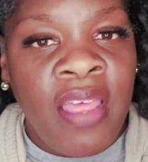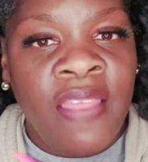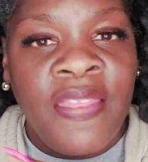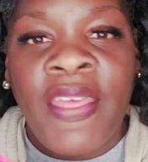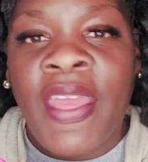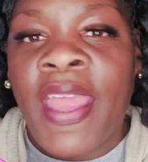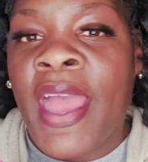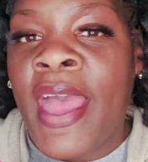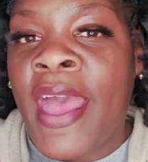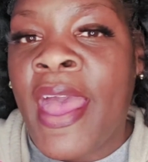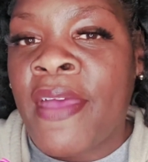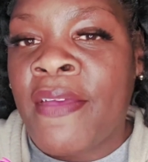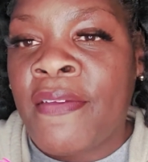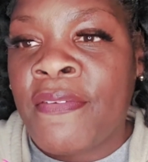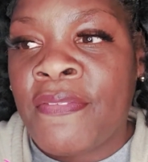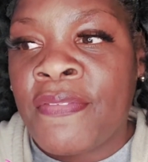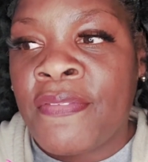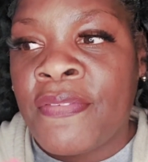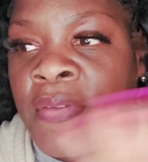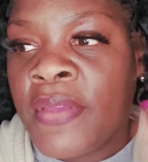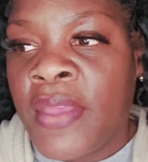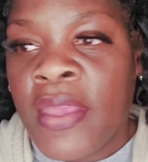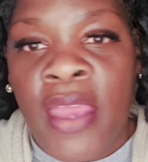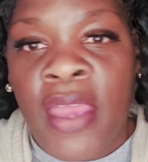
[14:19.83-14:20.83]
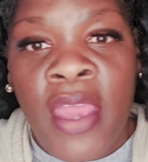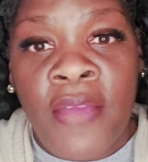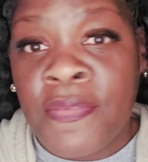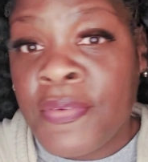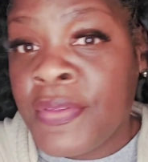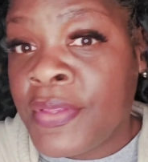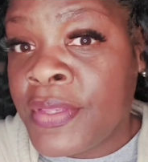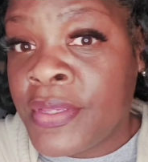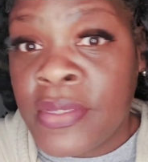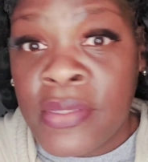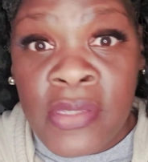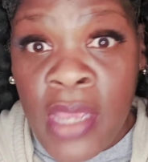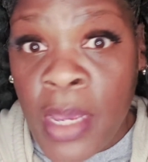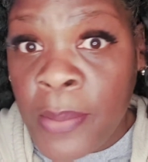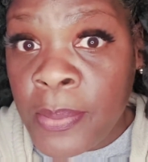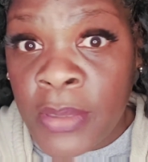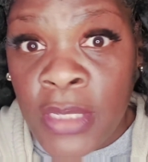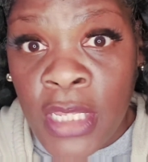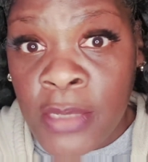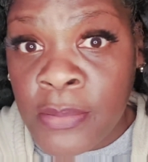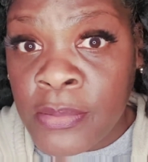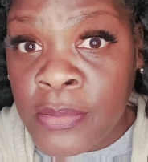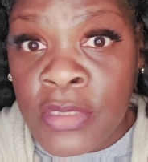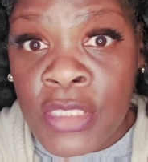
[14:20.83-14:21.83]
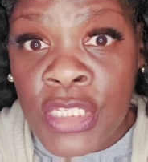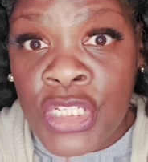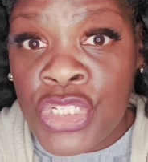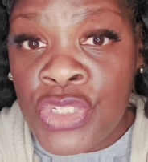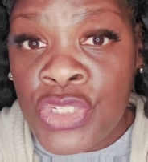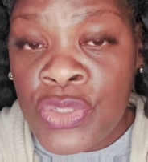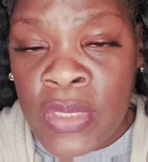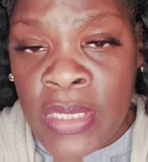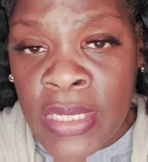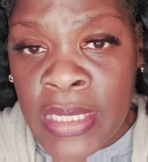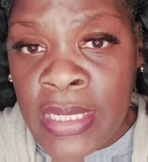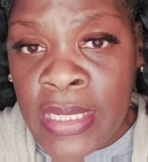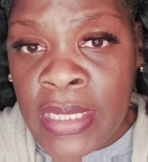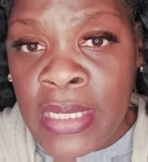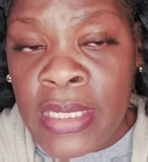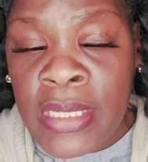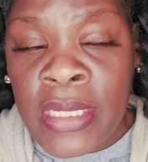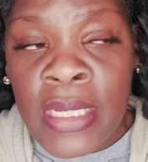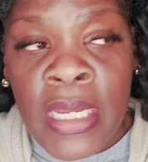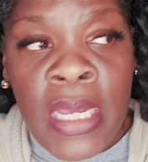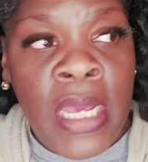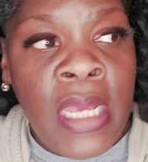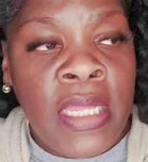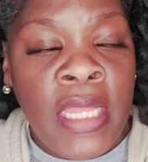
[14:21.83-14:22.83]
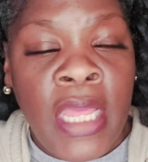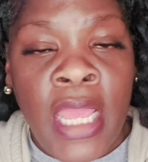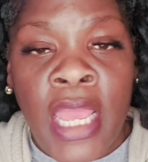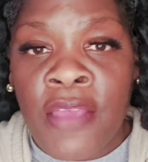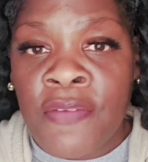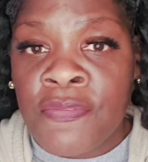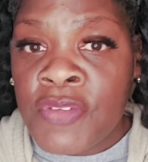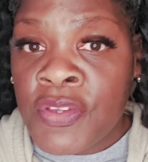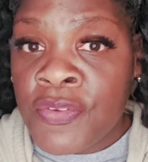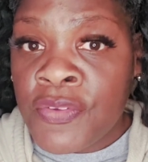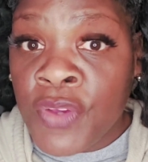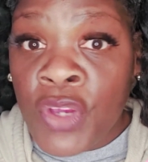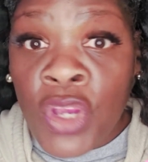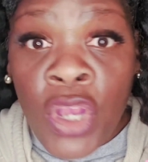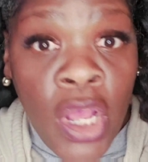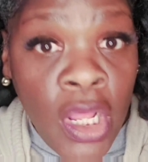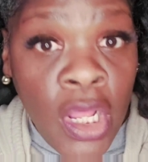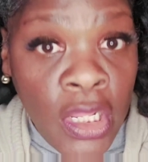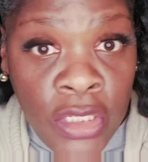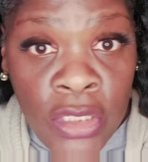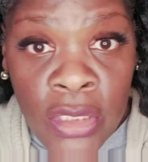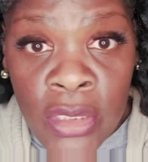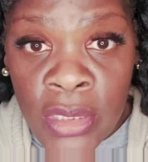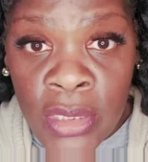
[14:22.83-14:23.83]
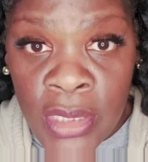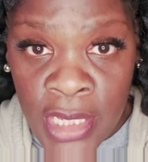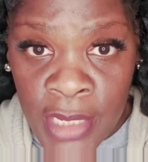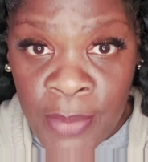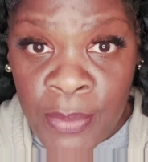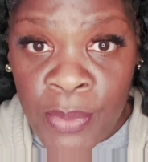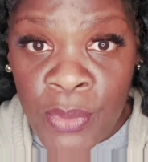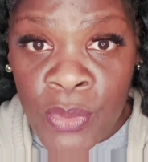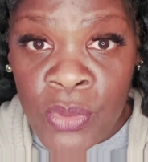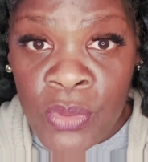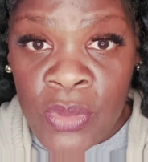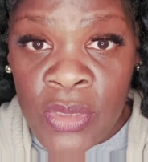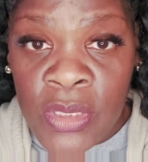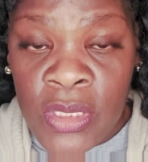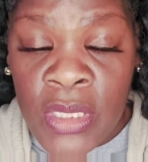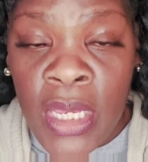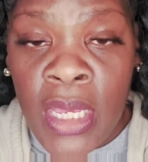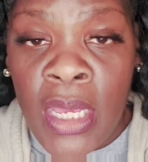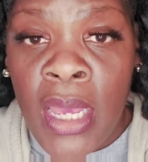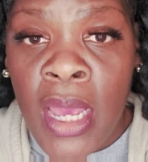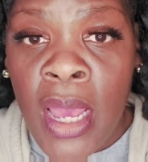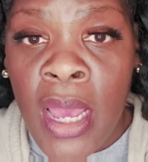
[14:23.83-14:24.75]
They have every type of label that you need. They have different colored labels.